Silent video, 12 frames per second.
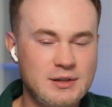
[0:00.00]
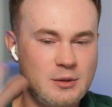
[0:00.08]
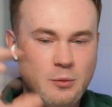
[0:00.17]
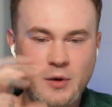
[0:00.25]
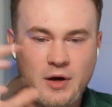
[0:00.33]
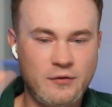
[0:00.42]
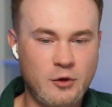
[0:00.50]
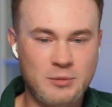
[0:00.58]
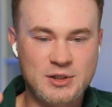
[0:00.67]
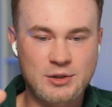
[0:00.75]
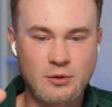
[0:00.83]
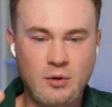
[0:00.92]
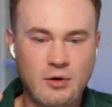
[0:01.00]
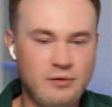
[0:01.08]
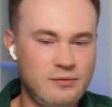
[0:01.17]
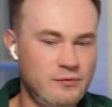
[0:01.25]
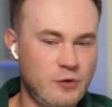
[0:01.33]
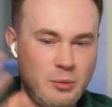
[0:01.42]
somewhere from
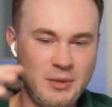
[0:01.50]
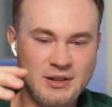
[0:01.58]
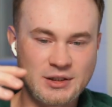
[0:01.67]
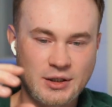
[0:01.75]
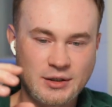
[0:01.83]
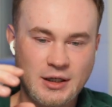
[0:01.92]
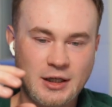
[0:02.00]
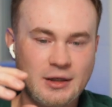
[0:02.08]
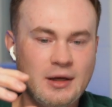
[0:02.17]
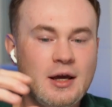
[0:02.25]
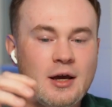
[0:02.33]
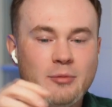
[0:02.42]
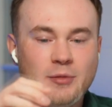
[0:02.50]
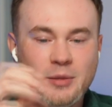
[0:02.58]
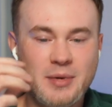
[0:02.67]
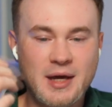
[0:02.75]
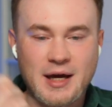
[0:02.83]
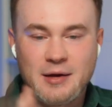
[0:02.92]
stock, from internet.
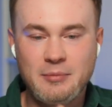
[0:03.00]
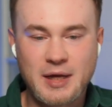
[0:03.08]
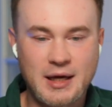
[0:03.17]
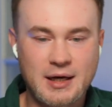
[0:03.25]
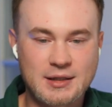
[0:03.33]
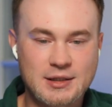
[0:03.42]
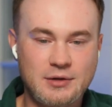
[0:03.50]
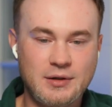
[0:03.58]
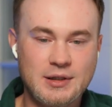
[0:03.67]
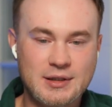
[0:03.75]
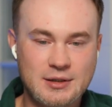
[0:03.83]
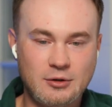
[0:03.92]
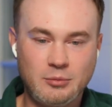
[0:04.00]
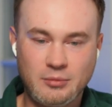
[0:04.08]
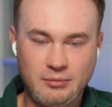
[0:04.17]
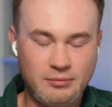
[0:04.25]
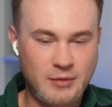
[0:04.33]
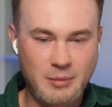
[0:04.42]
Maybe I make screens
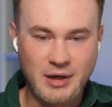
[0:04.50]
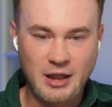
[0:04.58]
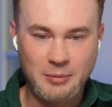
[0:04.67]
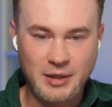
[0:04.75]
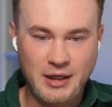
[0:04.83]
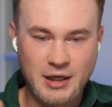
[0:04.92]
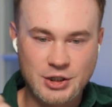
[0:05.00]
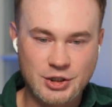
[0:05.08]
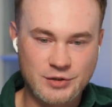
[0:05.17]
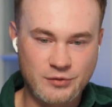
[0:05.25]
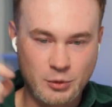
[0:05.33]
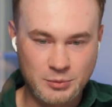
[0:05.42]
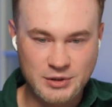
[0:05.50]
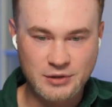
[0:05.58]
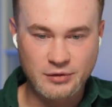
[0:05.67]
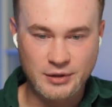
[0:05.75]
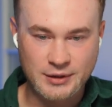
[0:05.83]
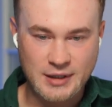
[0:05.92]
on mobile applications from
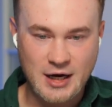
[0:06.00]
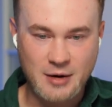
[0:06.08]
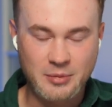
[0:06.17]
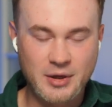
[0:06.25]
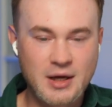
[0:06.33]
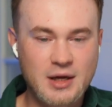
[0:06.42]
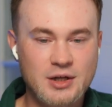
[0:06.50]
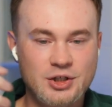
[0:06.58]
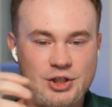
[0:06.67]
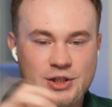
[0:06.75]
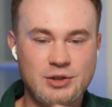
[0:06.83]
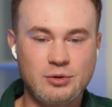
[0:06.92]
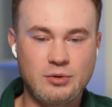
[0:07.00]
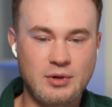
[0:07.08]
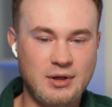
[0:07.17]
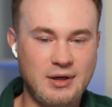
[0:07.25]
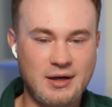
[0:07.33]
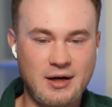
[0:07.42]
different app just to
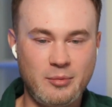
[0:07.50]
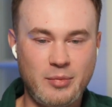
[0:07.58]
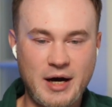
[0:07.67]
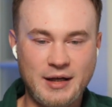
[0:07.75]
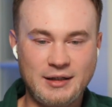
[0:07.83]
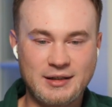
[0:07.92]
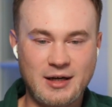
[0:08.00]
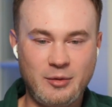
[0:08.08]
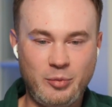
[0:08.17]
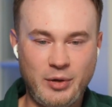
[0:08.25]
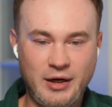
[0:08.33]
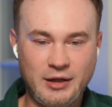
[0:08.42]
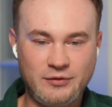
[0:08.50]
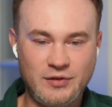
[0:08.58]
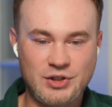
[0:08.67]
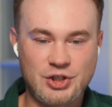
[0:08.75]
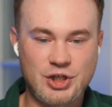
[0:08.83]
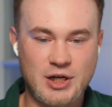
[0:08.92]
combine it, compare it
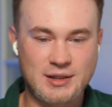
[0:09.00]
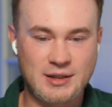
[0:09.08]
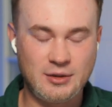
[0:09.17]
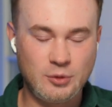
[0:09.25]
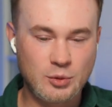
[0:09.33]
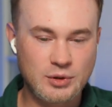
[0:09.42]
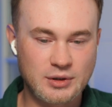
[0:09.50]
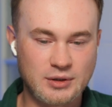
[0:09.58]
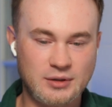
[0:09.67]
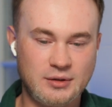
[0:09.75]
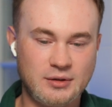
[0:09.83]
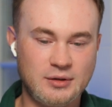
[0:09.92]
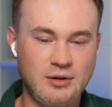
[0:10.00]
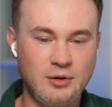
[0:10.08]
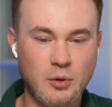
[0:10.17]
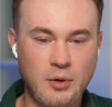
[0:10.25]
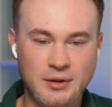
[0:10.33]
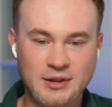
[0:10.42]
with each other, look
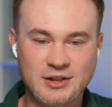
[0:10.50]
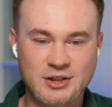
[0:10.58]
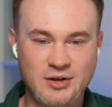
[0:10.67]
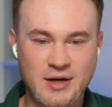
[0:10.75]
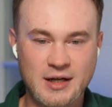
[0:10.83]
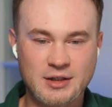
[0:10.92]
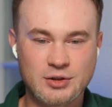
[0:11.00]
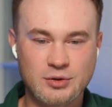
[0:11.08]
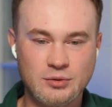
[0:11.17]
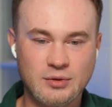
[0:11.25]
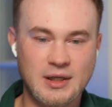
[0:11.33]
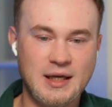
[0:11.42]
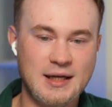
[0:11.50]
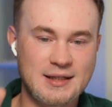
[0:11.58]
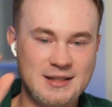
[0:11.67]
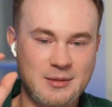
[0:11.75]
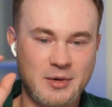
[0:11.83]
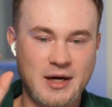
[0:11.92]
on it, try to
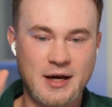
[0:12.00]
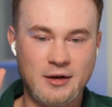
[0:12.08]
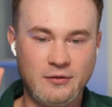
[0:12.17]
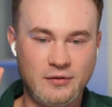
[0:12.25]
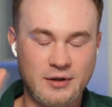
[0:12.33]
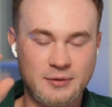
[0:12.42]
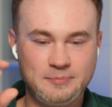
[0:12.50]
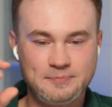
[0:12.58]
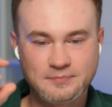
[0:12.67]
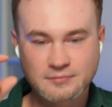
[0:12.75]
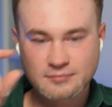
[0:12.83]
get some kind of a,